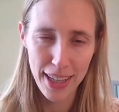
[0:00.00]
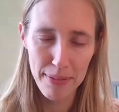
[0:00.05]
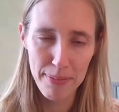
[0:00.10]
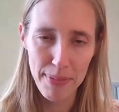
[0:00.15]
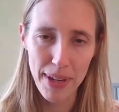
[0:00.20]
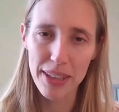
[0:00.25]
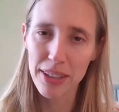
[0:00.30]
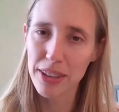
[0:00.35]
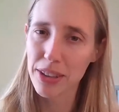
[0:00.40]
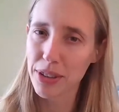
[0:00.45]

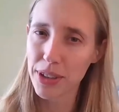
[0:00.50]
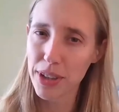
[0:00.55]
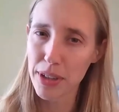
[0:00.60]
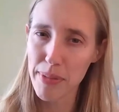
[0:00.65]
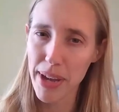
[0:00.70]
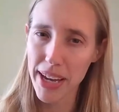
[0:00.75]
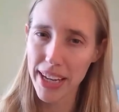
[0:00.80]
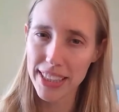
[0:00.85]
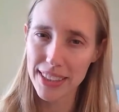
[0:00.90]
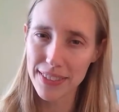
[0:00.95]
May the Lord
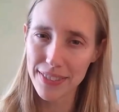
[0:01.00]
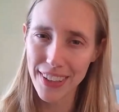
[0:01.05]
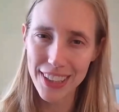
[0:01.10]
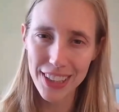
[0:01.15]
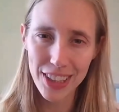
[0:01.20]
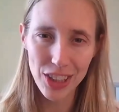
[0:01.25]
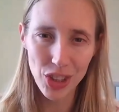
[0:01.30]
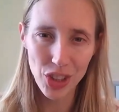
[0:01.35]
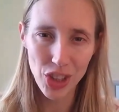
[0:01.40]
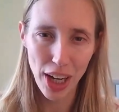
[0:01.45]
make his
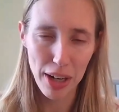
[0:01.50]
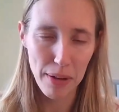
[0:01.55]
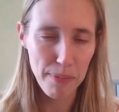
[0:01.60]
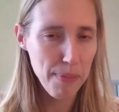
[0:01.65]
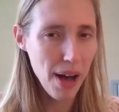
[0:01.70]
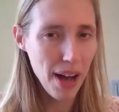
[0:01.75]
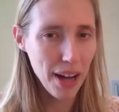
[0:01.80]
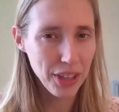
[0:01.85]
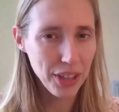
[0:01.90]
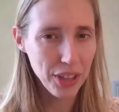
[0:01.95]
face to shine
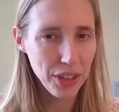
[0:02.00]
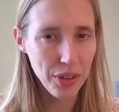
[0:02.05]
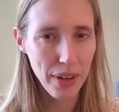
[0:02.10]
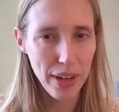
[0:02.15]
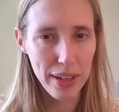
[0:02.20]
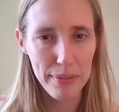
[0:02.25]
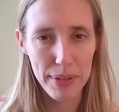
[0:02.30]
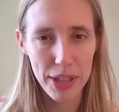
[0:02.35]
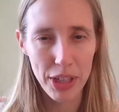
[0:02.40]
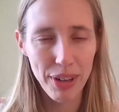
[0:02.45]
upon you
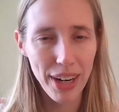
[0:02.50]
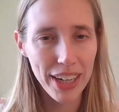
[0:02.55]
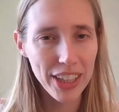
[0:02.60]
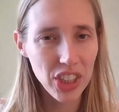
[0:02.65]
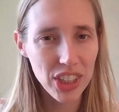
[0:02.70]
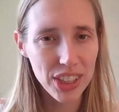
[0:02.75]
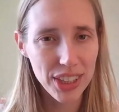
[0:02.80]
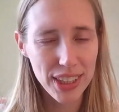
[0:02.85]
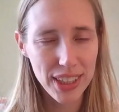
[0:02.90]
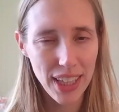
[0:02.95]
and be
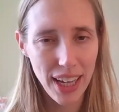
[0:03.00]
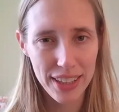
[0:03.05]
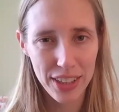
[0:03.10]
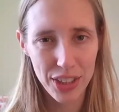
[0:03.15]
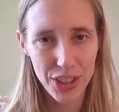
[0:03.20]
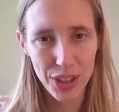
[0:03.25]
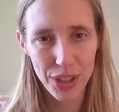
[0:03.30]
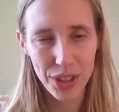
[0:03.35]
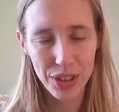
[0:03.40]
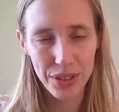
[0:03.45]
gracious
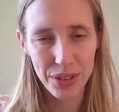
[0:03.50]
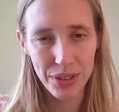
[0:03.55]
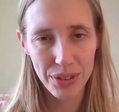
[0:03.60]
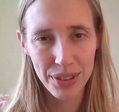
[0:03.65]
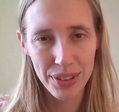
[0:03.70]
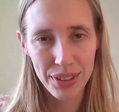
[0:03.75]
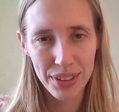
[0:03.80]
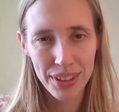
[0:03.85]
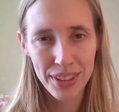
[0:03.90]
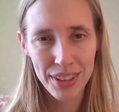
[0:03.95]
unto you.
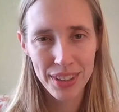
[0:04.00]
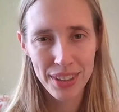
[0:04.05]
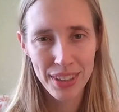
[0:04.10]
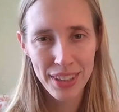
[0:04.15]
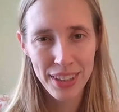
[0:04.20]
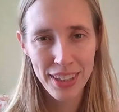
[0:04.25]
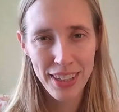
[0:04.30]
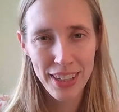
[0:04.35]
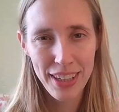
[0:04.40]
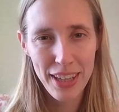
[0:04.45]

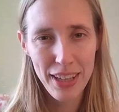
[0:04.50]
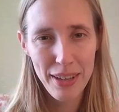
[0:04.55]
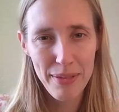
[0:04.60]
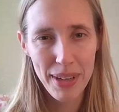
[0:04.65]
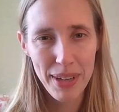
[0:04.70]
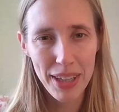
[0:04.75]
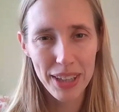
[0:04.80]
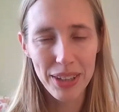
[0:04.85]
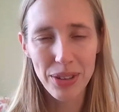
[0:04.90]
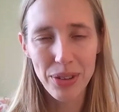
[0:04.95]

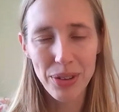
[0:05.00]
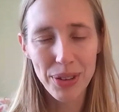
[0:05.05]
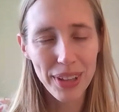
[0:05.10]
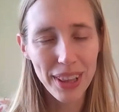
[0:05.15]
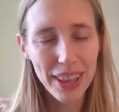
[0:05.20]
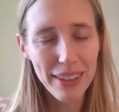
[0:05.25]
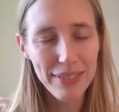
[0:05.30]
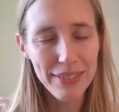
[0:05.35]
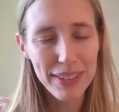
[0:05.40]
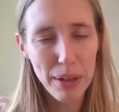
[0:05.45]
May the
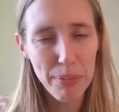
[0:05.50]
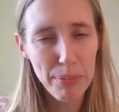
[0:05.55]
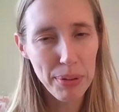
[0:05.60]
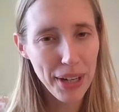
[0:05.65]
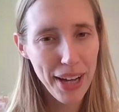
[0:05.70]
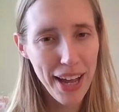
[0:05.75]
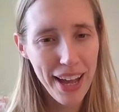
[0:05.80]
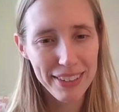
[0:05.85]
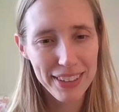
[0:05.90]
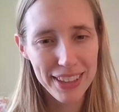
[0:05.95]
Lord lift up her
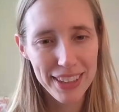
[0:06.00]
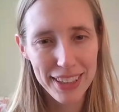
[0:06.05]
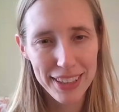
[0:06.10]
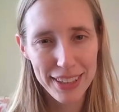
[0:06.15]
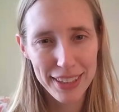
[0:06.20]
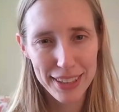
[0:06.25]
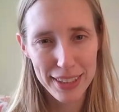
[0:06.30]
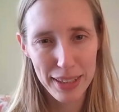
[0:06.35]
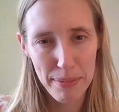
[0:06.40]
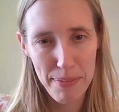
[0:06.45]

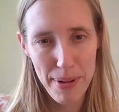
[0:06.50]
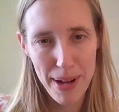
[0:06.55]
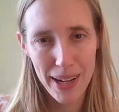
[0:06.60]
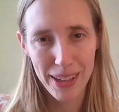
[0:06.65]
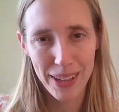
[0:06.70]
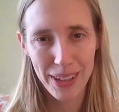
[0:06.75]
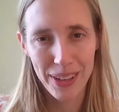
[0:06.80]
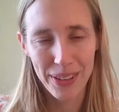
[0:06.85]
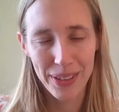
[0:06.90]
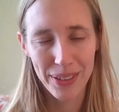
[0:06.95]
countenance
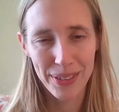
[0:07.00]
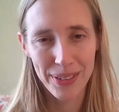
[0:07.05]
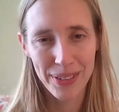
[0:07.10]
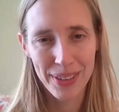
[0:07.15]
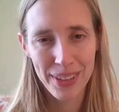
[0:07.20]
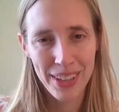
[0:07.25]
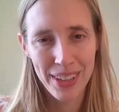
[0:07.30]
upon you.